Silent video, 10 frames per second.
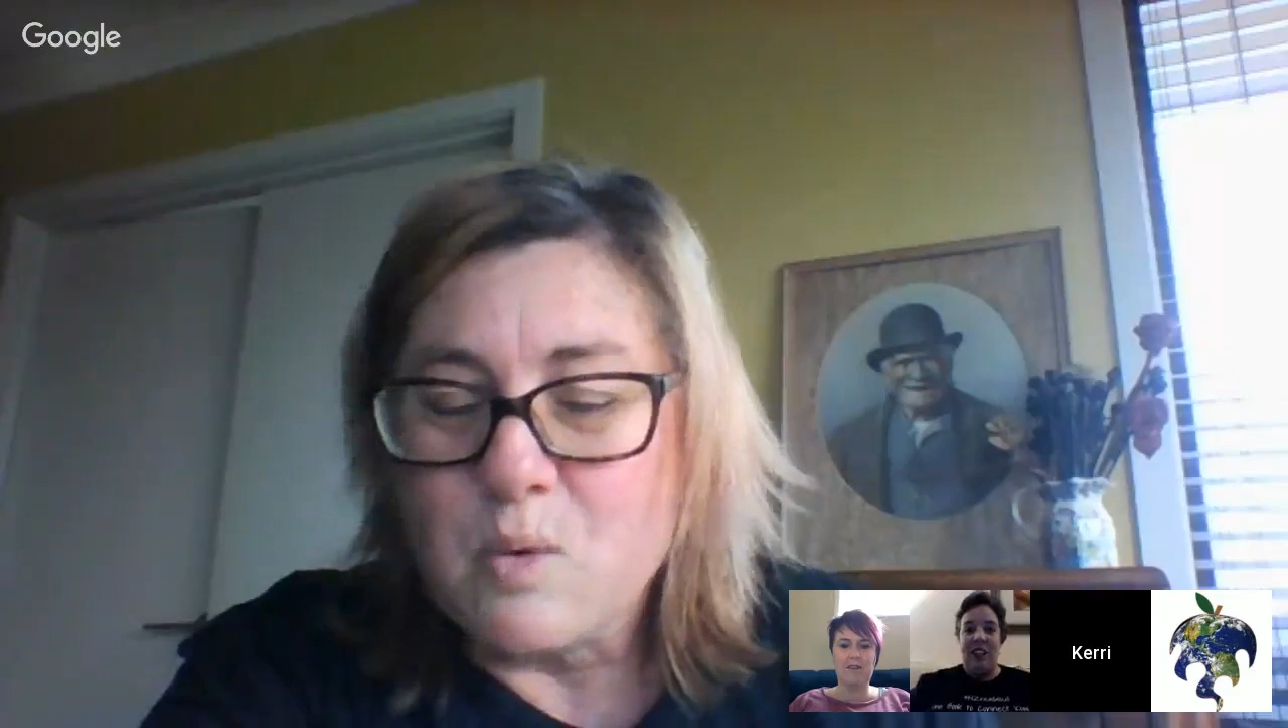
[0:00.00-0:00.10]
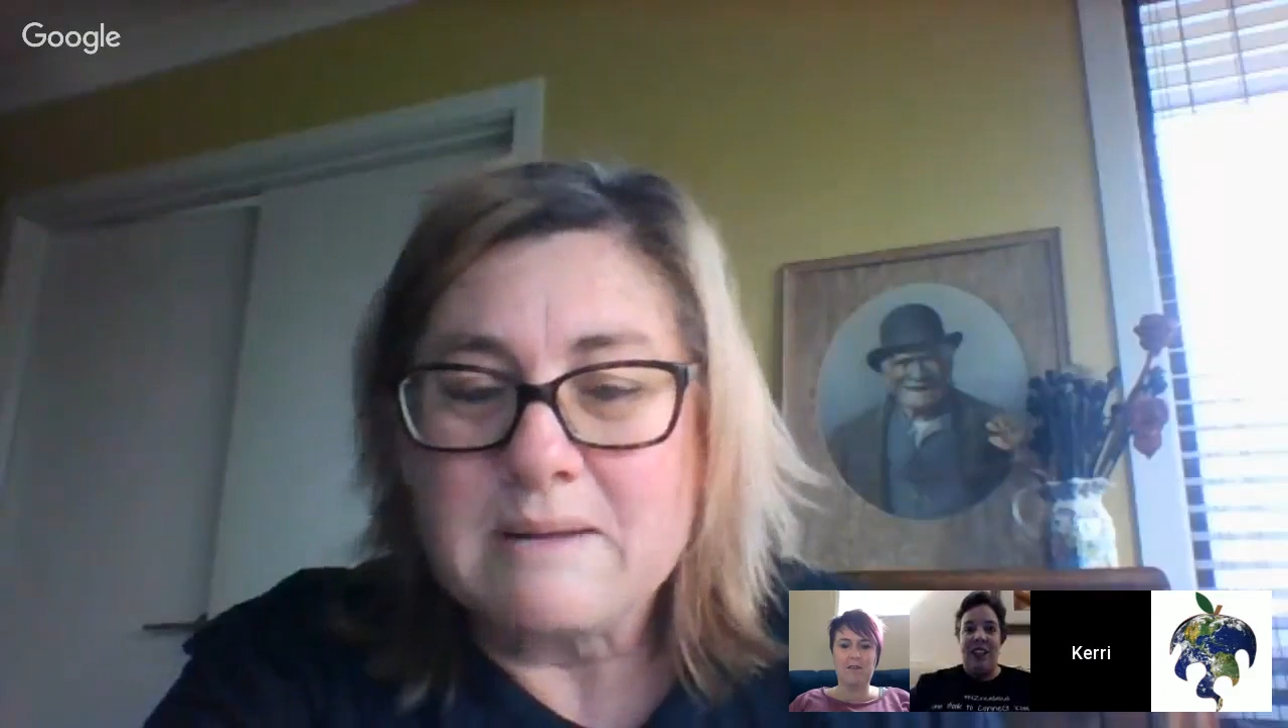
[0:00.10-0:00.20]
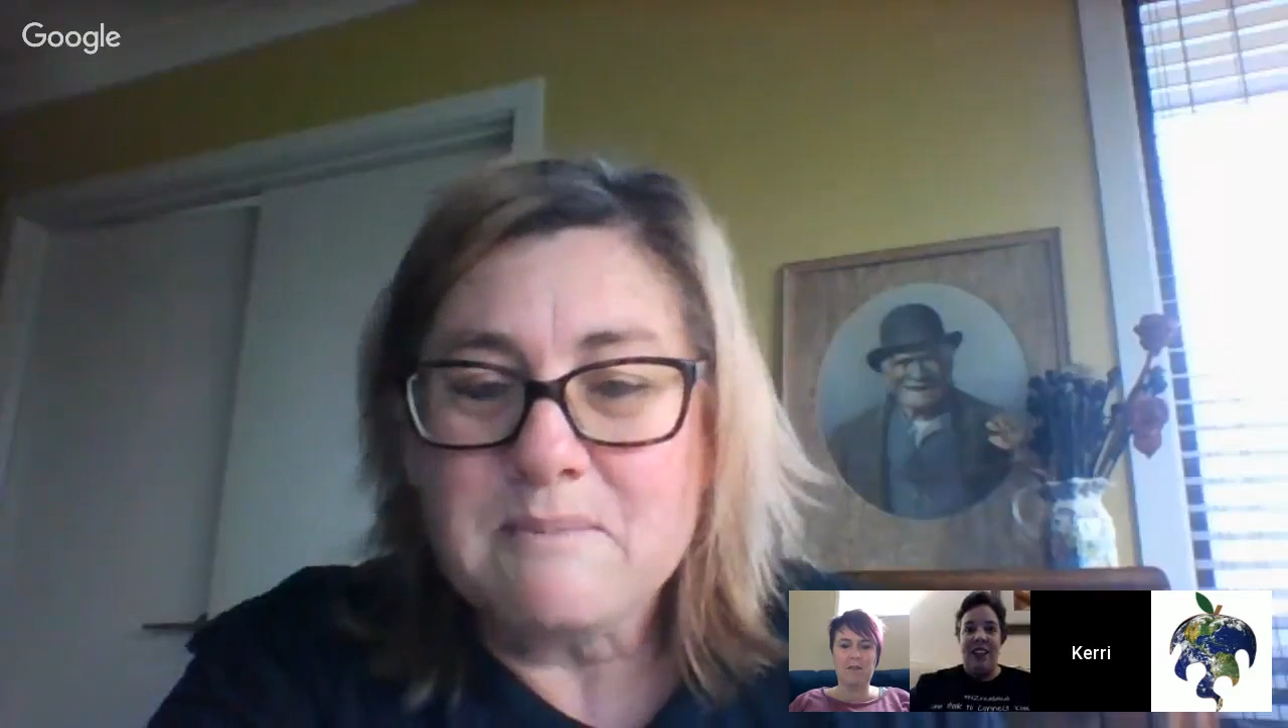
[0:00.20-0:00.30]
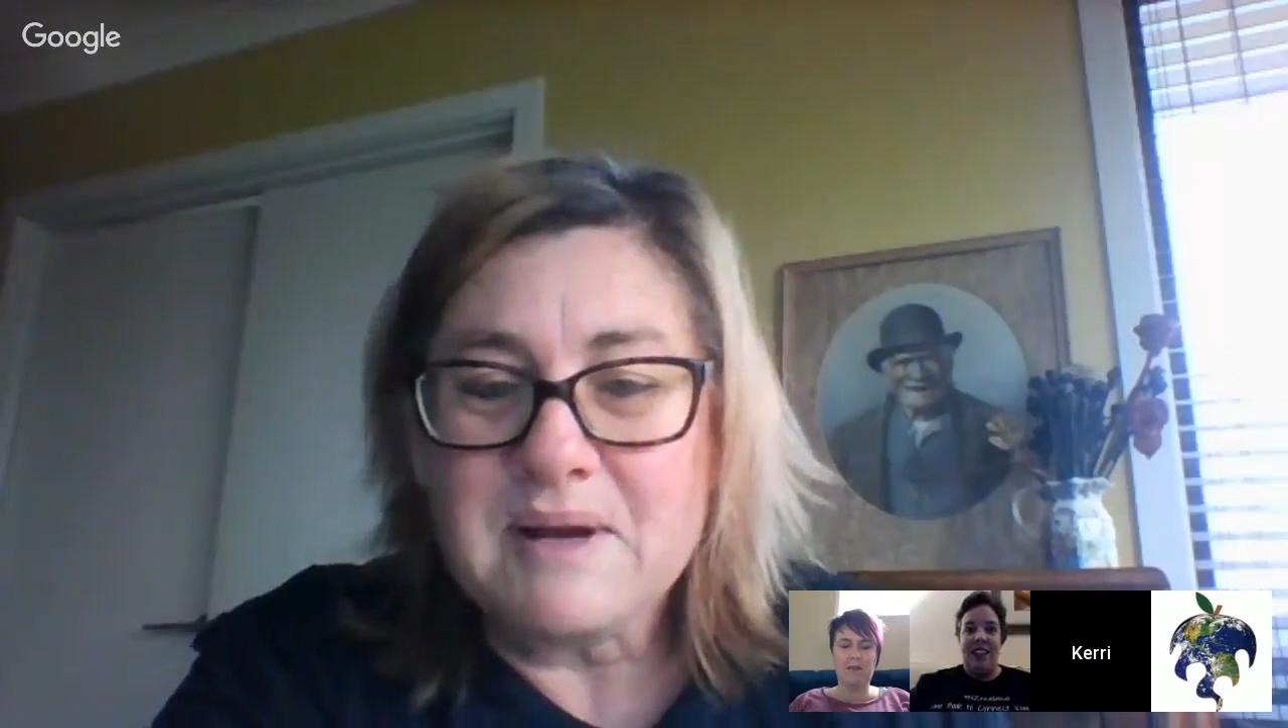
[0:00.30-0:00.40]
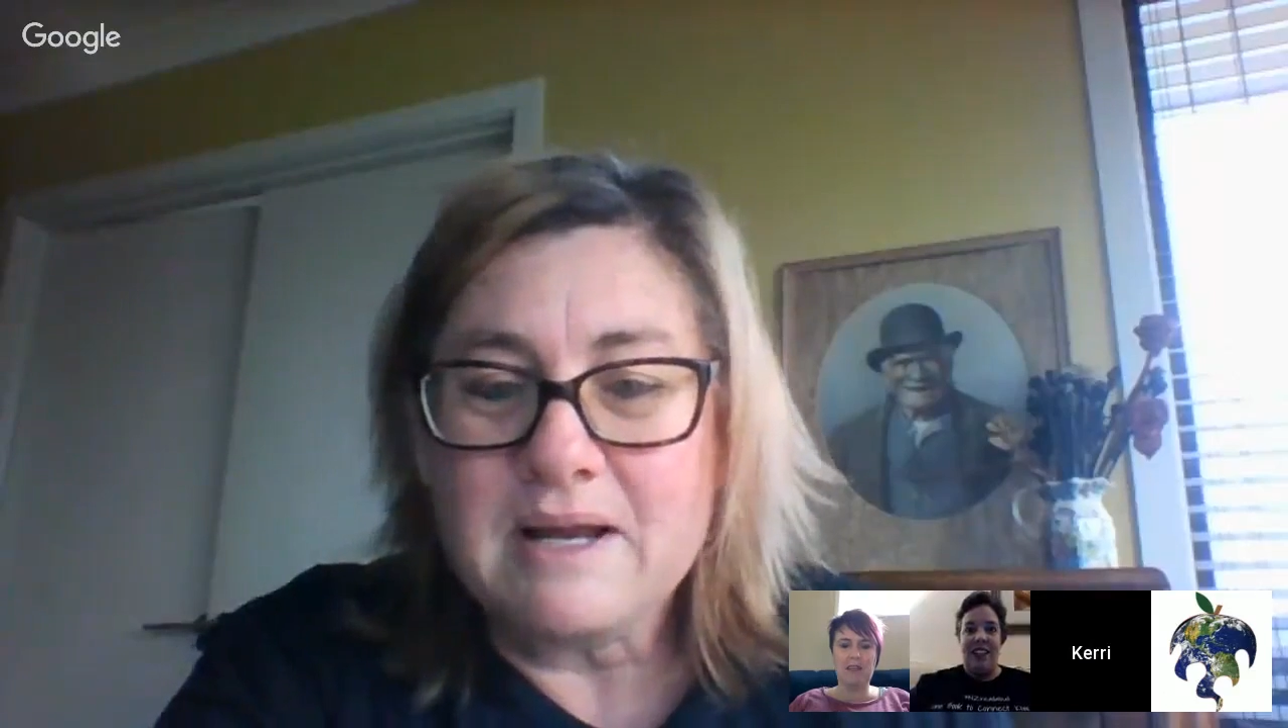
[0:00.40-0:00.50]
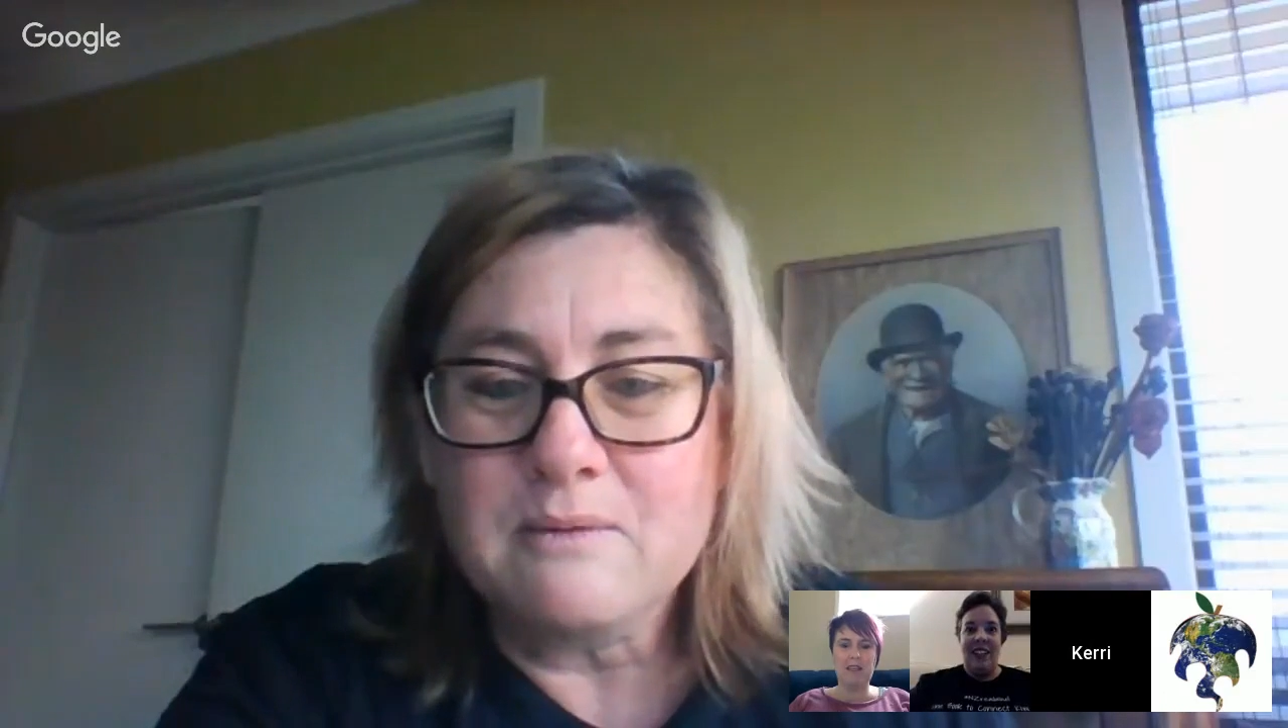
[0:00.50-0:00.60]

1